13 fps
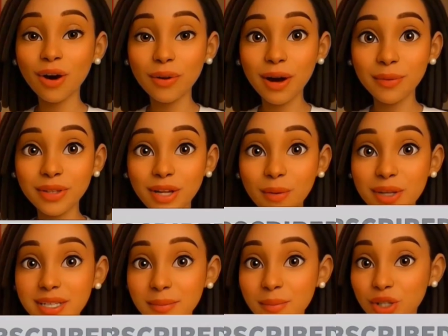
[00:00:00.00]
All right, without
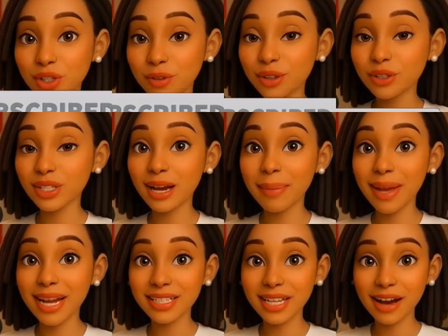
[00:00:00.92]
wasting much of your
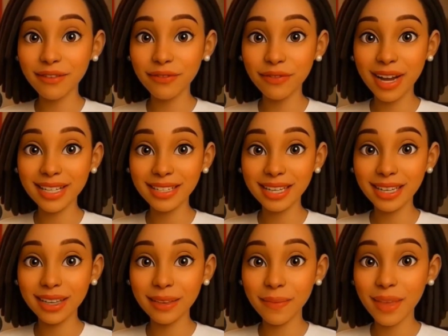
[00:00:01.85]
time, let's dive right
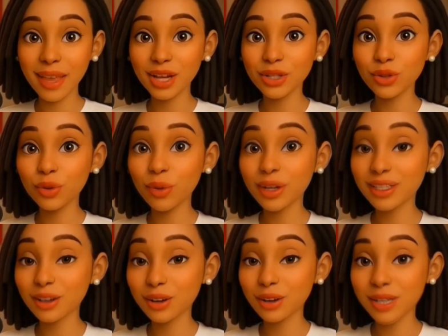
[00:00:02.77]
in. To
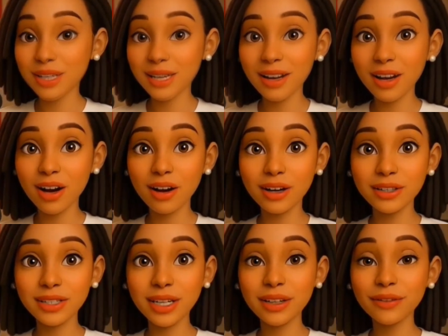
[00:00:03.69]
create a consistent
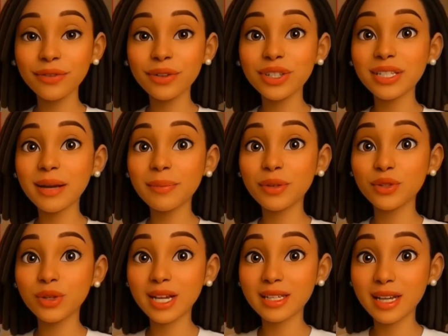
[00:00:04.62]
character, the first step
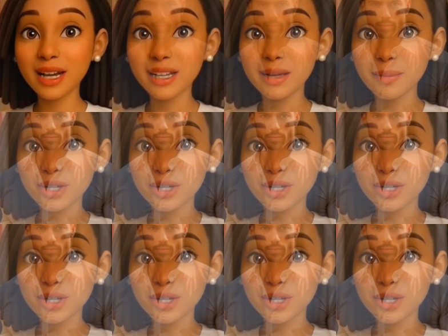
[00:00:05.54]
is to get an